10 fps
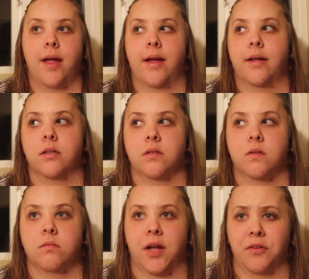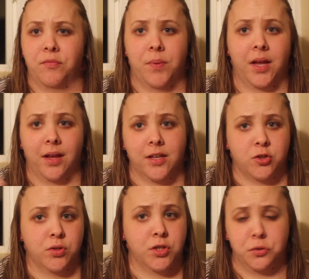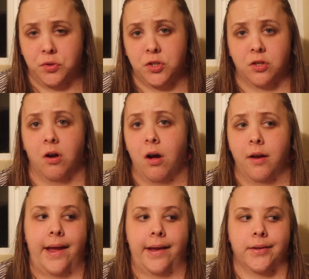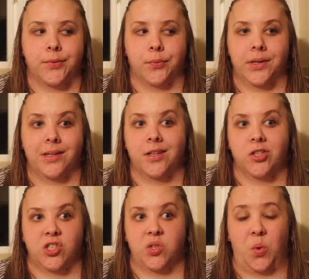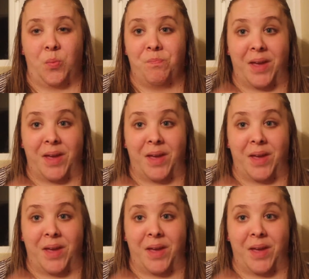and kind of being introduced to God and really just the whole